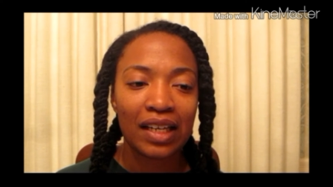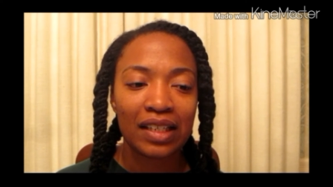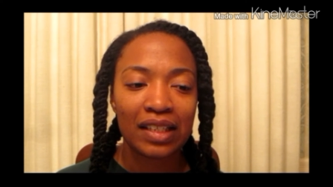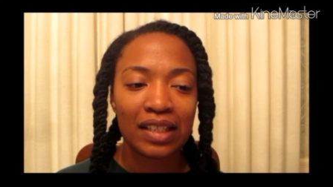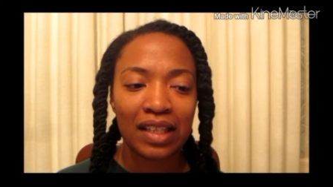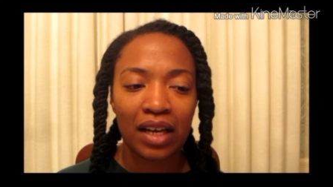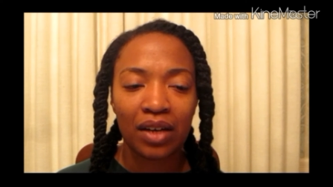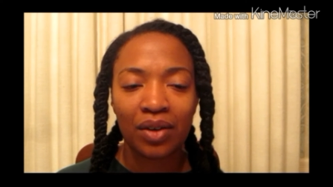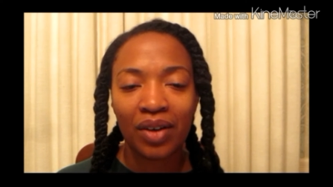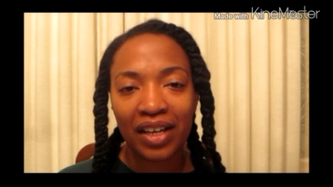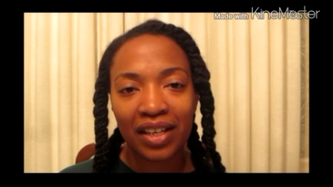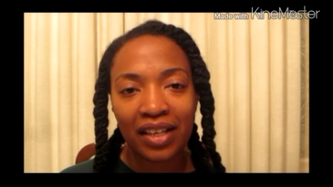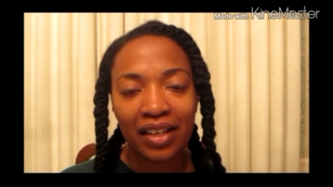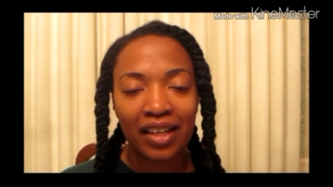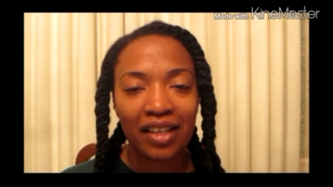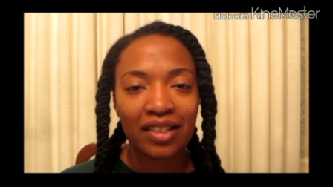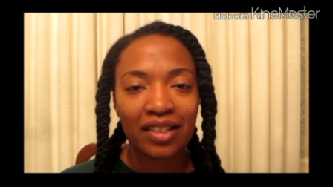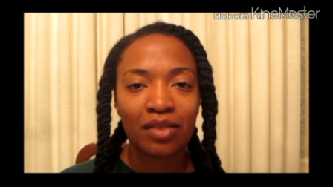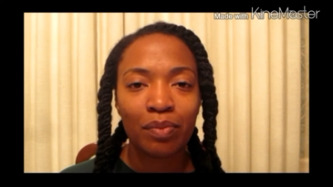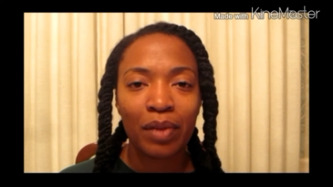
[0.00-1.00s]
And it's like, oh, I
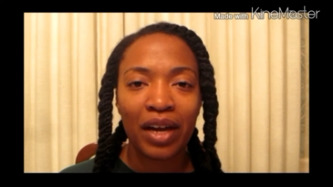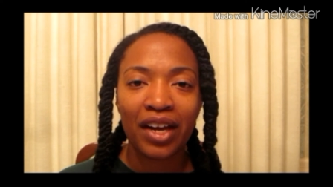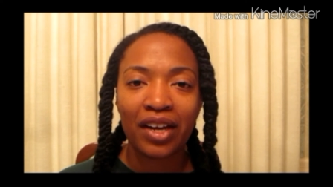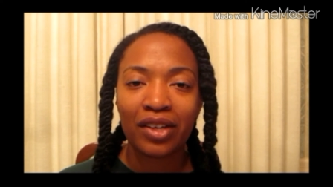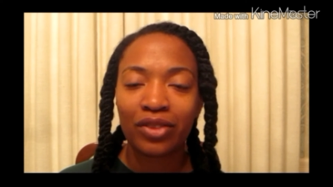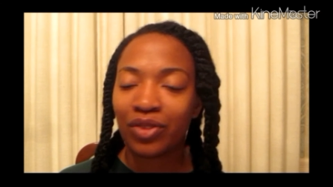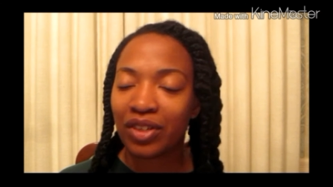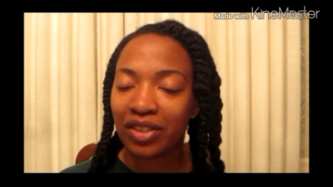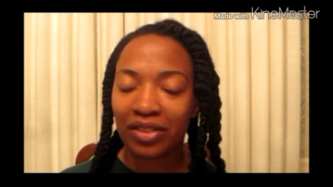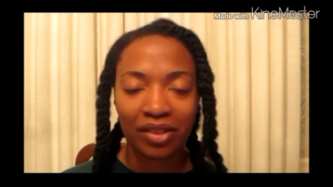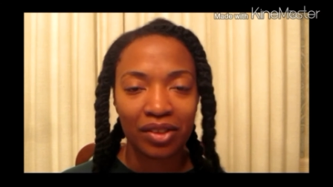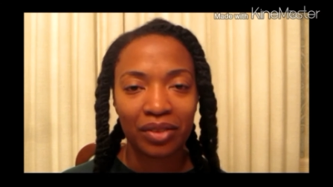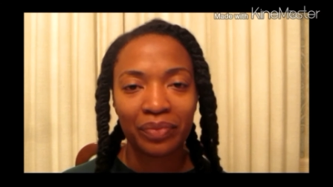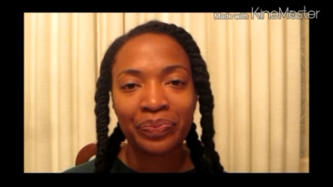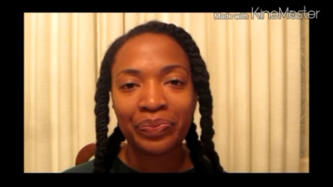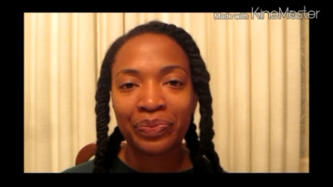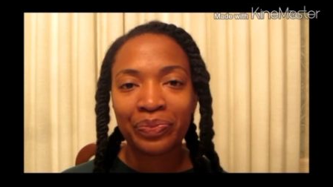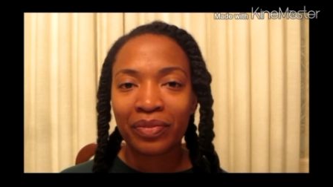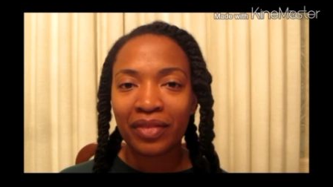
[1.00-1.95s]
couldn't get to my hairdresser.